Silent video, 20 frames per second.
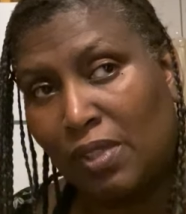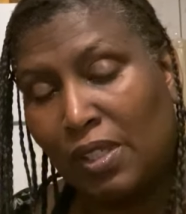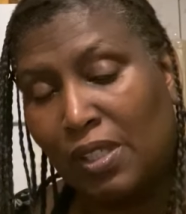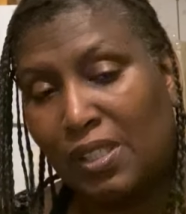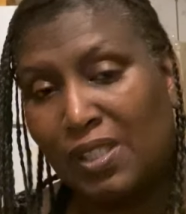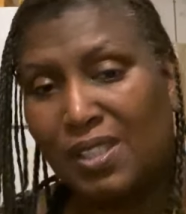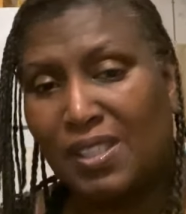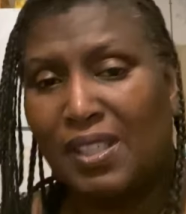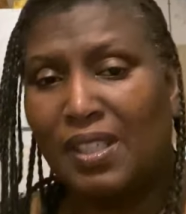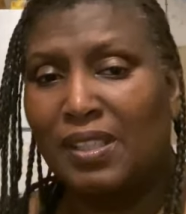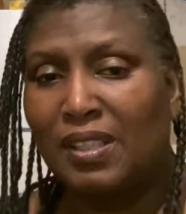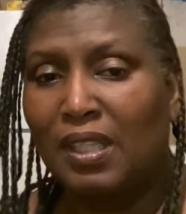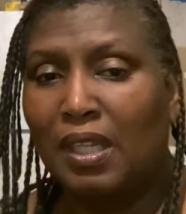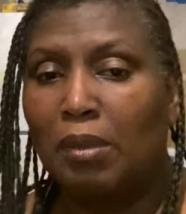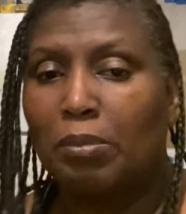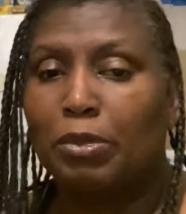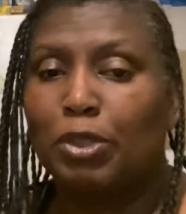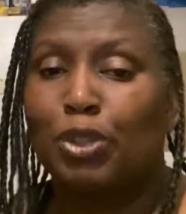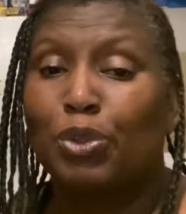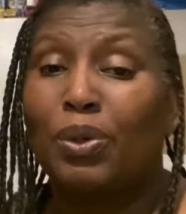Sunday I'm
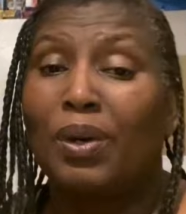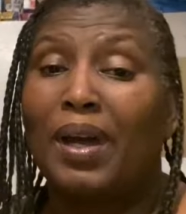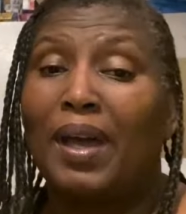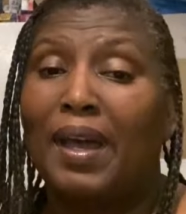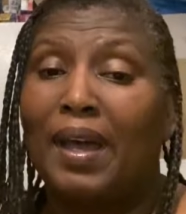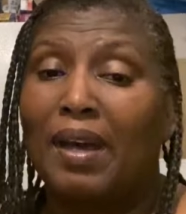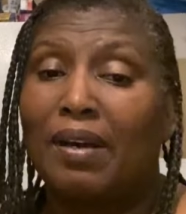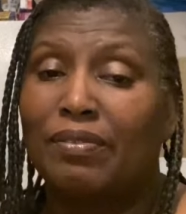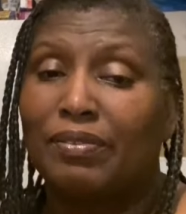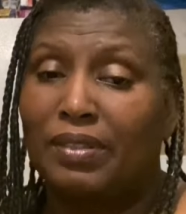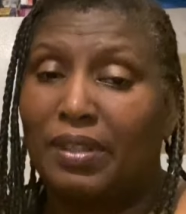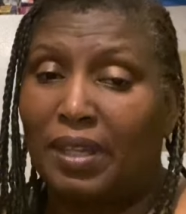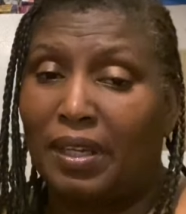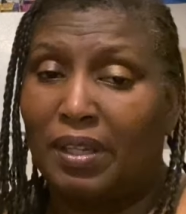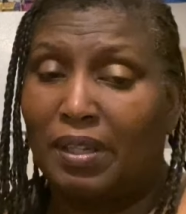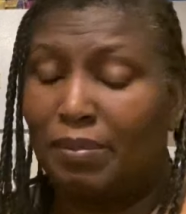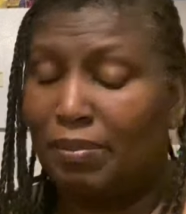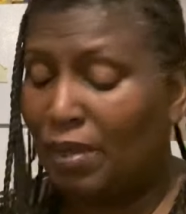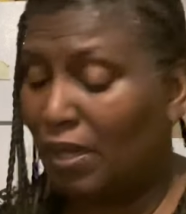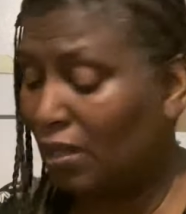going to do a half day.
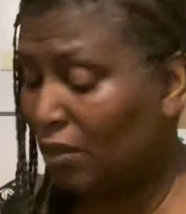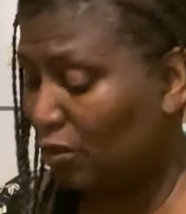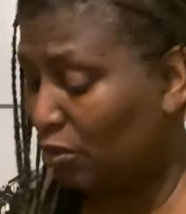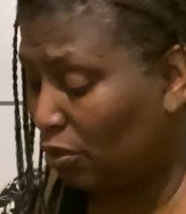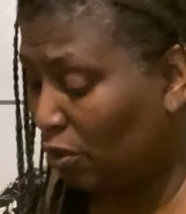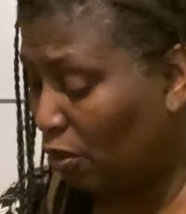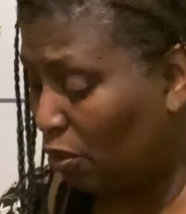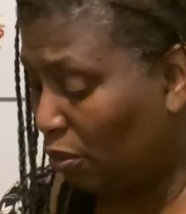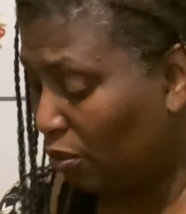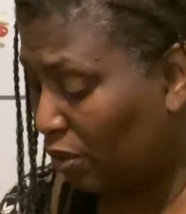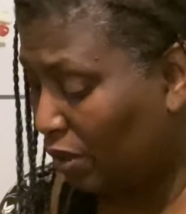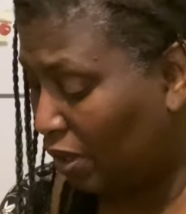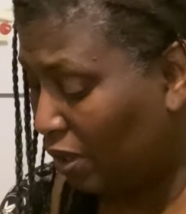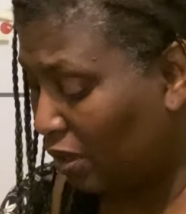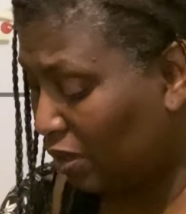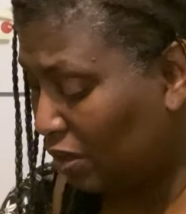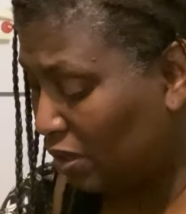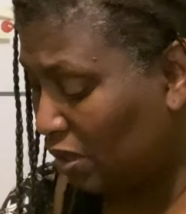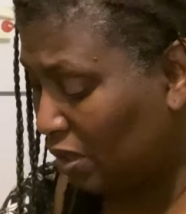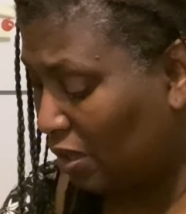I'm not going to do a whole day,
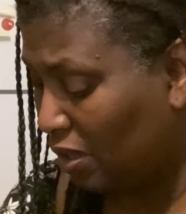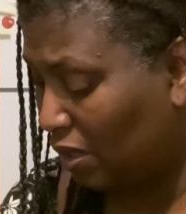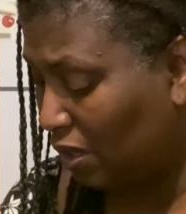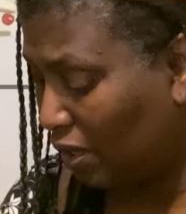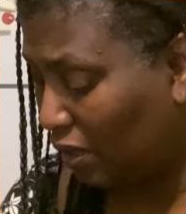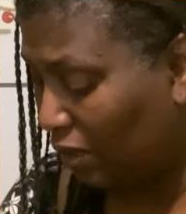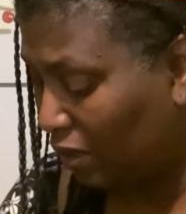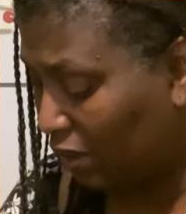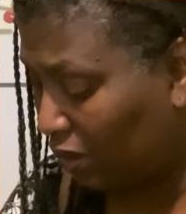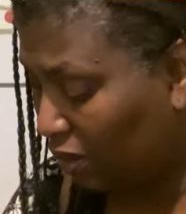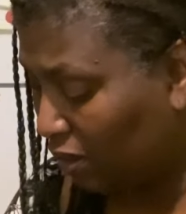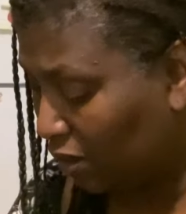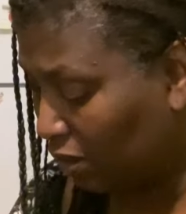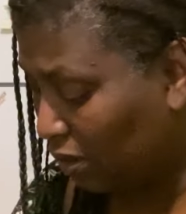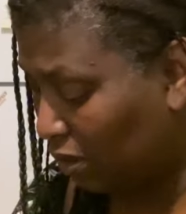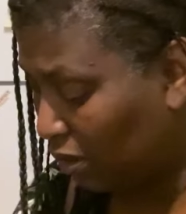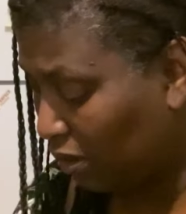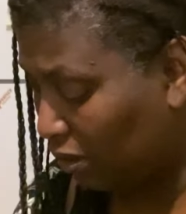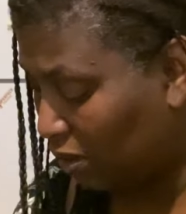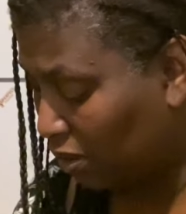but Sunday I like to
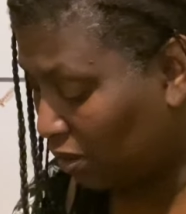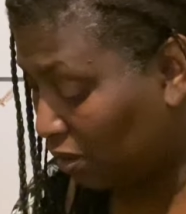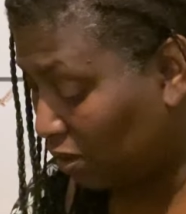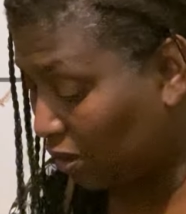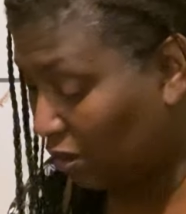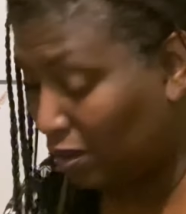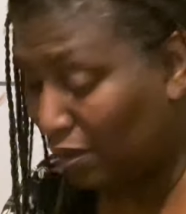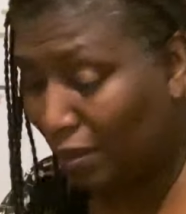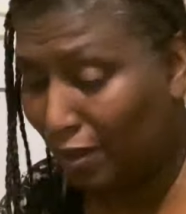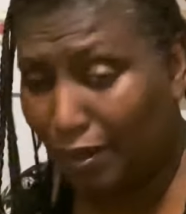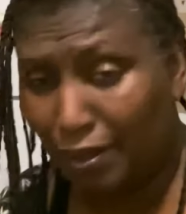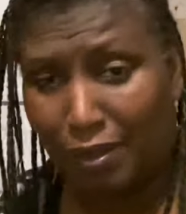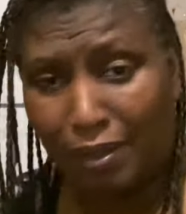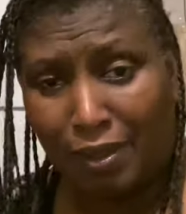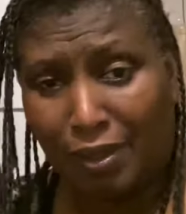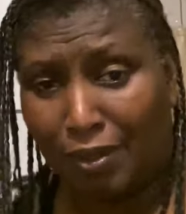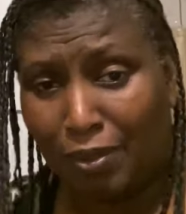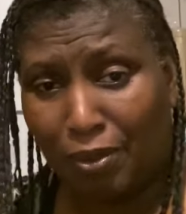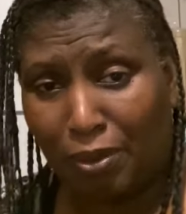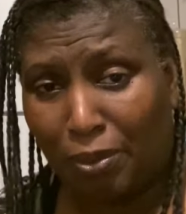eat because it's Sunday.
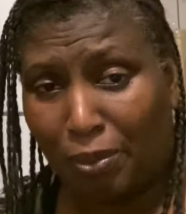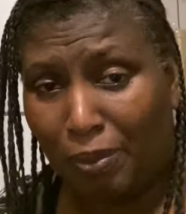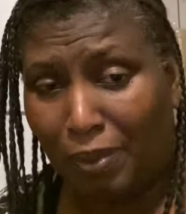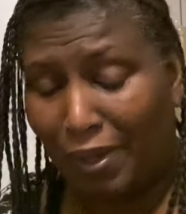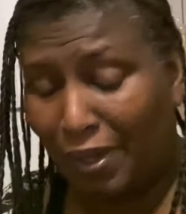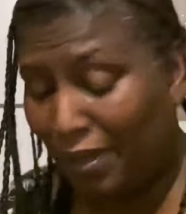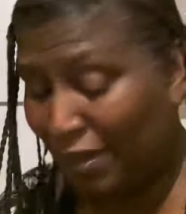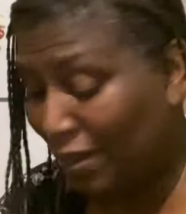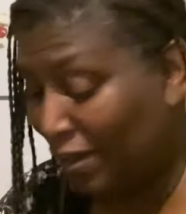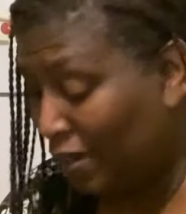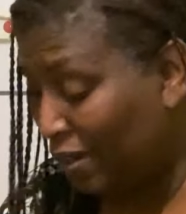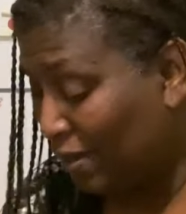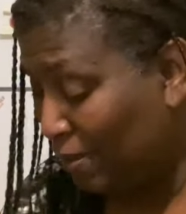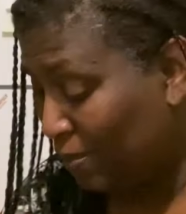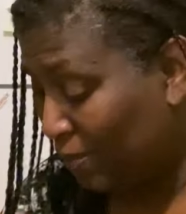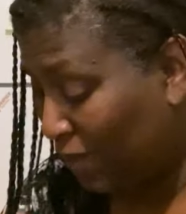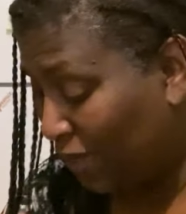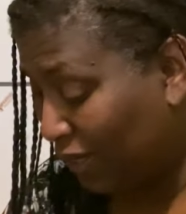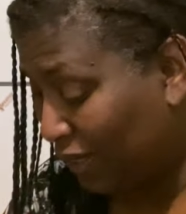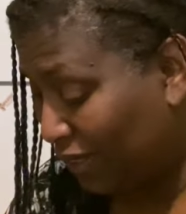I don't know why
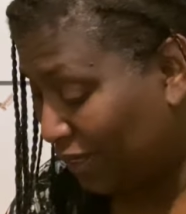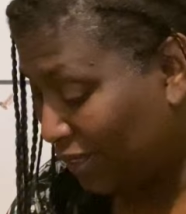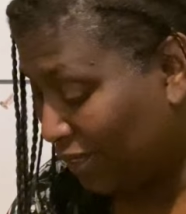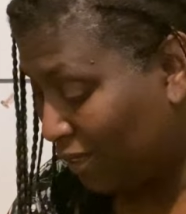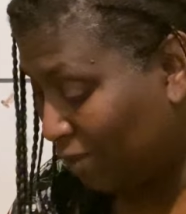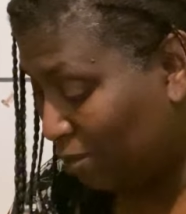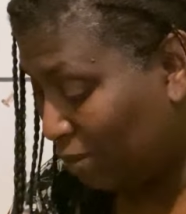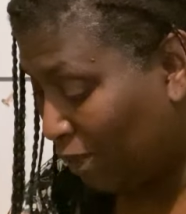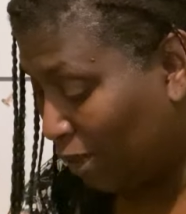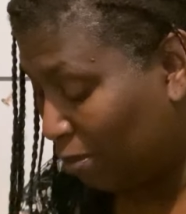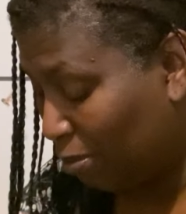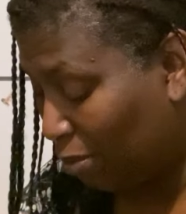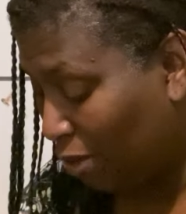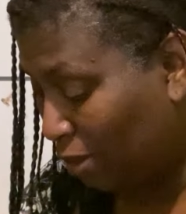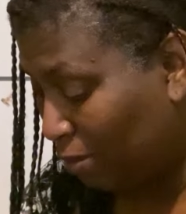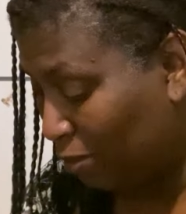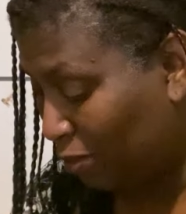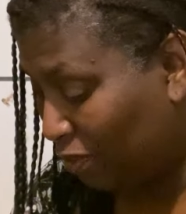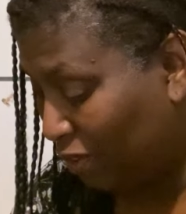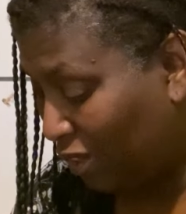I like to eat, but I'll
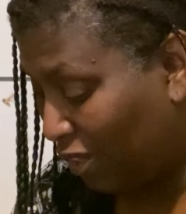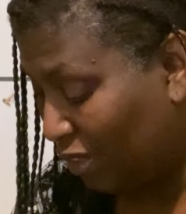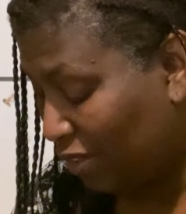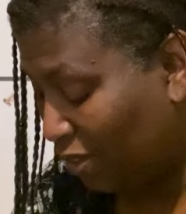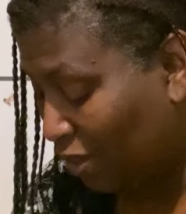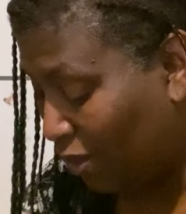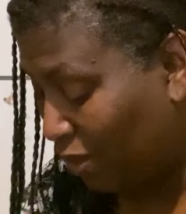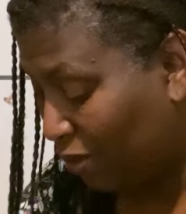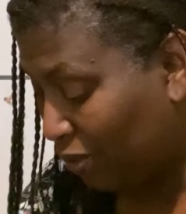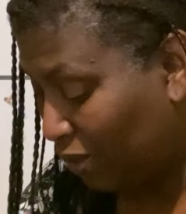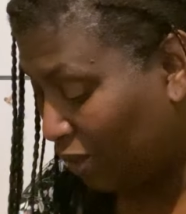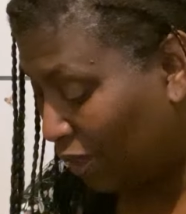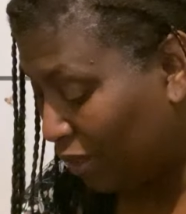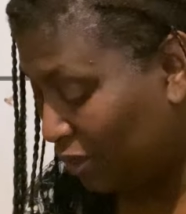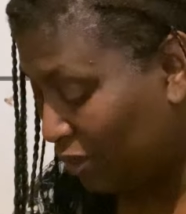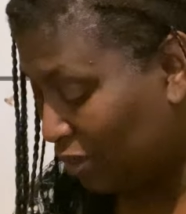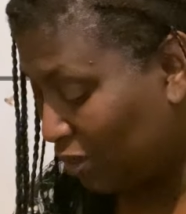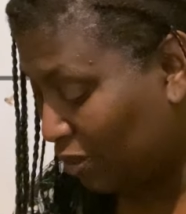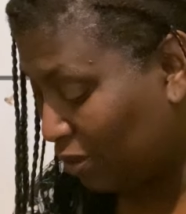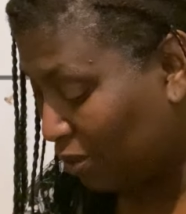probably fast all day
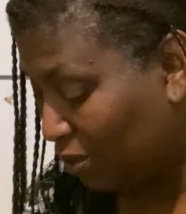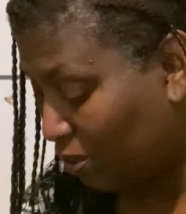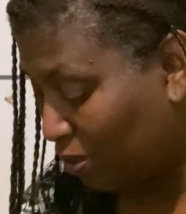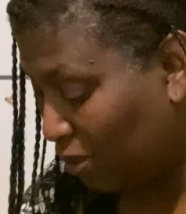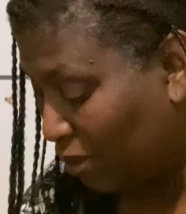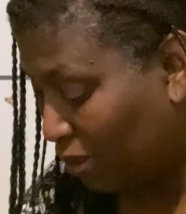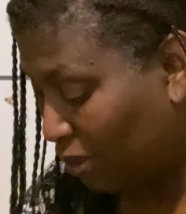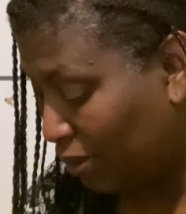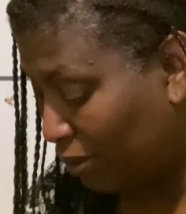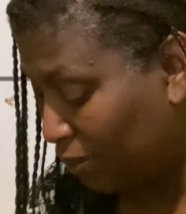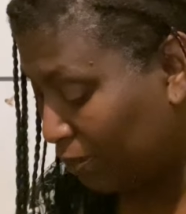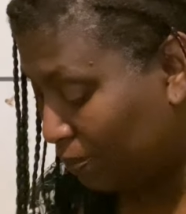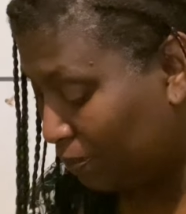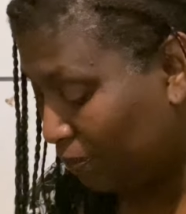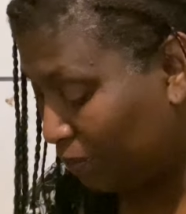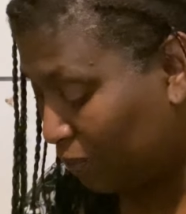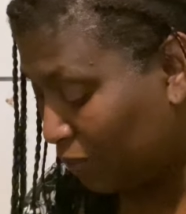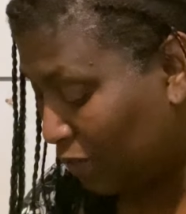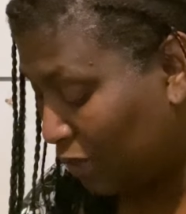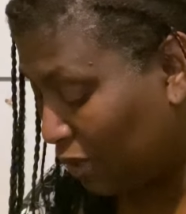until
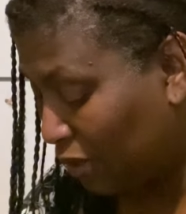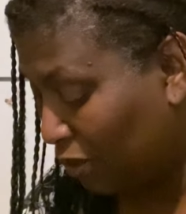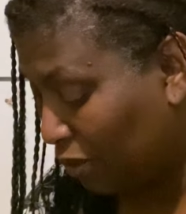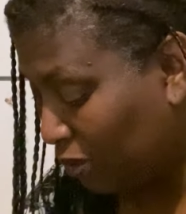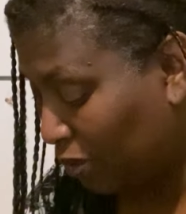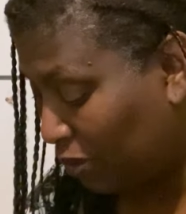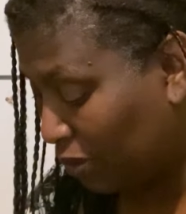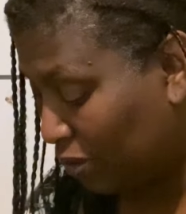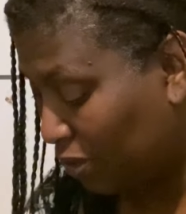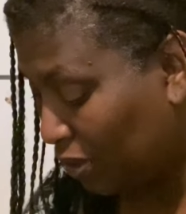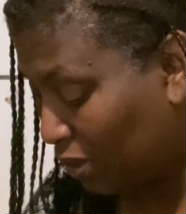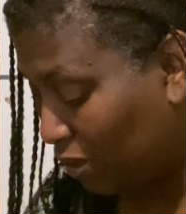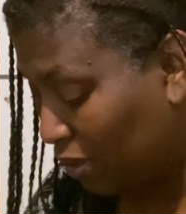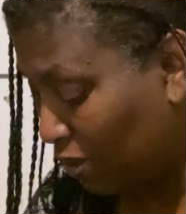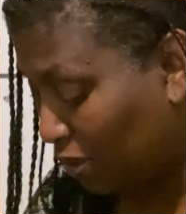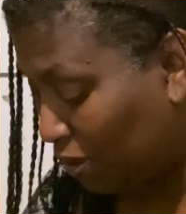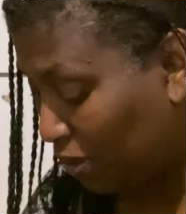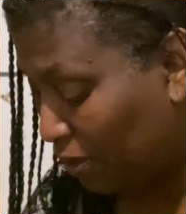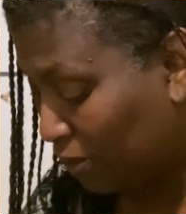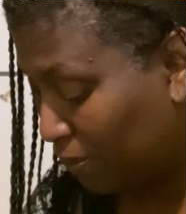uh, dinner on
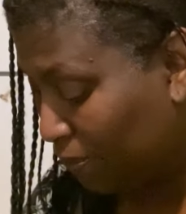Sunday.